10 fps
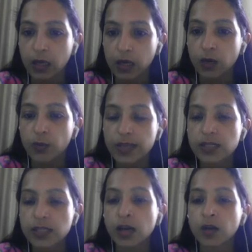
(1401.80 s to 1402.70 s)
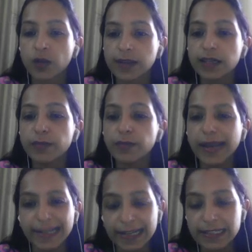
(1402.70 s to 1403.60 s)
which further
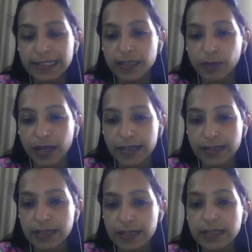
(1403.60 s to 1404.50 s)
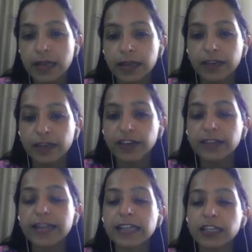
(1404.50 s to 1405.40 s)
Mechlen summarizes, giving
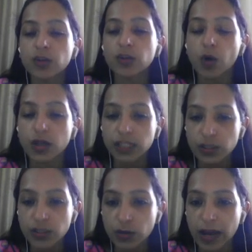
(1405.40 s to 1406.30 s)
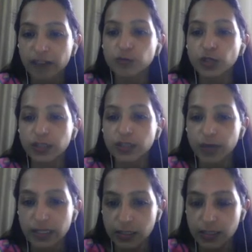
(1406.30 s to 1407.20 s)
that in order to have
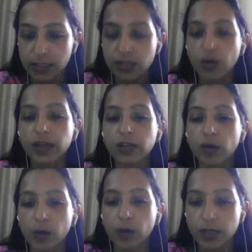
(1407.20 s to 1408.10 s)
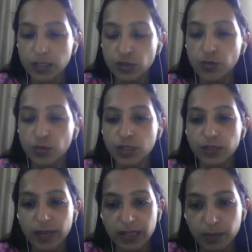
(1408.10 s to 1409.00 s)
motivators or in order to
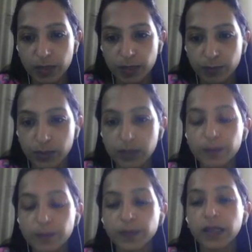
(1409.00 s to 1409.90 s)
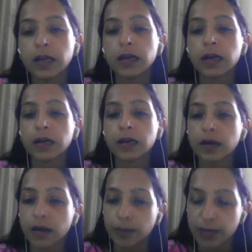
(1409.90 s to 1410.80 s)
motivate the people,
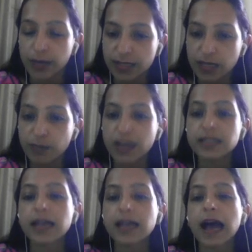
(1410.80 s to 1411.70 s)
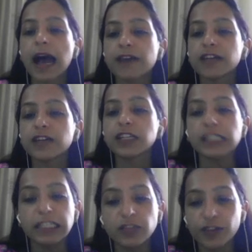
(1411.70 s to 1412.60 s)
a person must have a
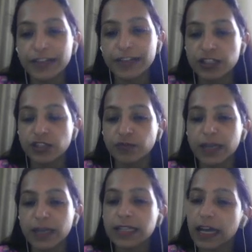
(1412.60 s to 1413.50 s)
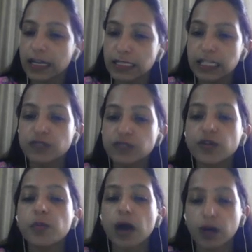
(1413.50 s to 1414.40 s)
need for achievement and need for
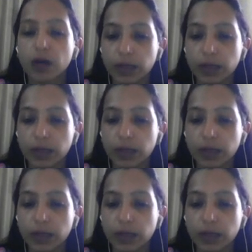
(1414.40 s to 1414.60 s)
power.